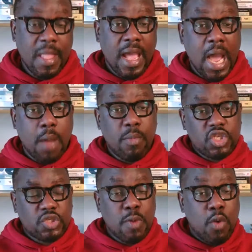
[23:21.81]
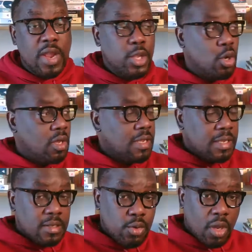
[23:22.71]
How much more when your
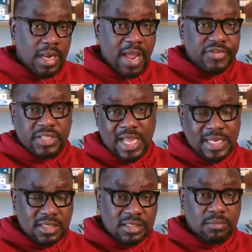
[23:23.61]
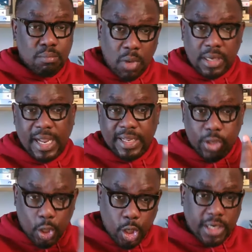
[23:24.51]
lifestyle is more like
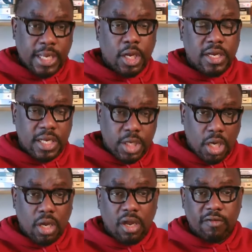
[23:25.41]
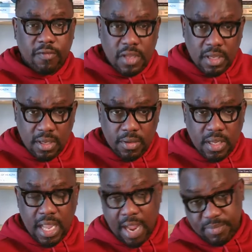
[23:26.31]
you're knocking on the door of
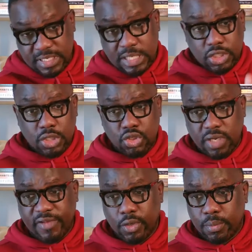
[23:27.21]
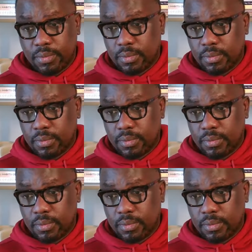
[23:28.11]
hypertension to develop?